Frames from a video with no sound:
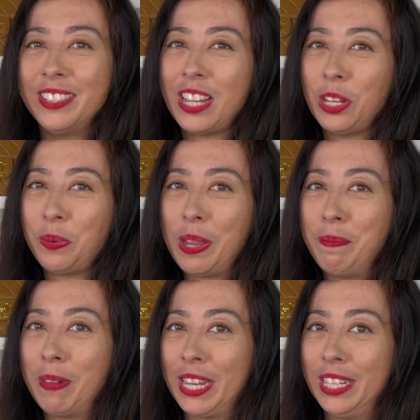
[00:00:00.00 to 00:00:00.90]
colorway
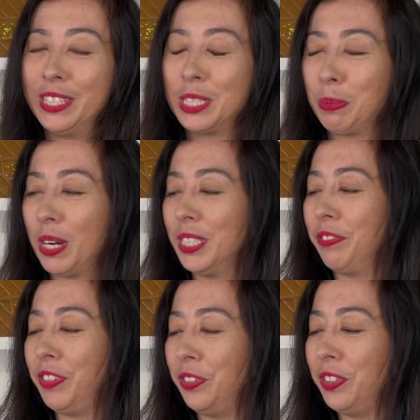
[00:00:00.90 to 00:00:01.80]
might surprise a
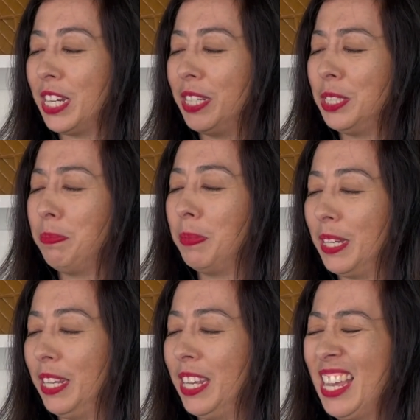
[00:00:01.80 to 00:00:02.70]
few of you guys,
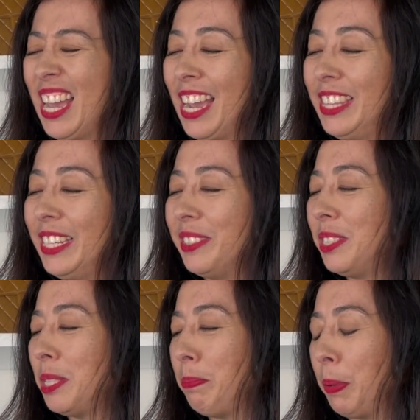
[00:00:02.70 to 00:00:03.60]
but I think it's
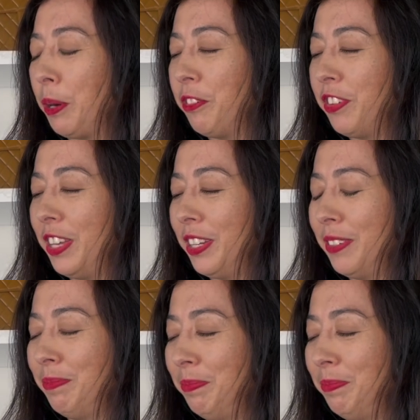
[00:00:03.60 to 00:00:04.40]
the perfect